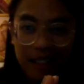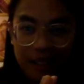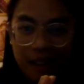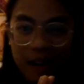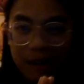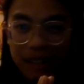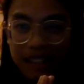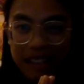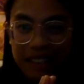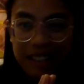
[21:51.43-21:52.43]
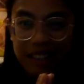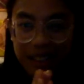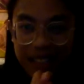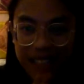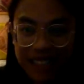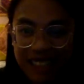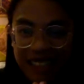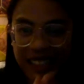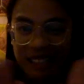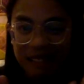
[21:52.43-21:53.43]
comments. Janessa, I
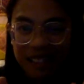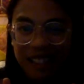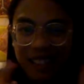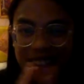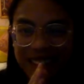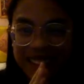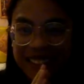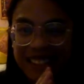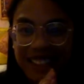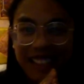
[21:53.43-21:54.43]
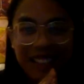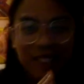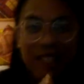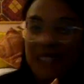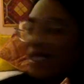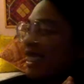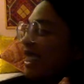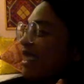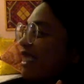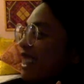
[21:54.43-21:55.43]
love the hearts. She's actually
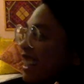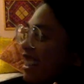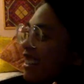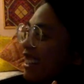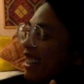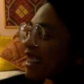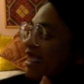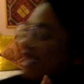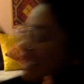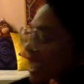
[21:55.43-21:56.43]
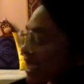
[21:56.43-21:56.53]
here right now. Want to say hi,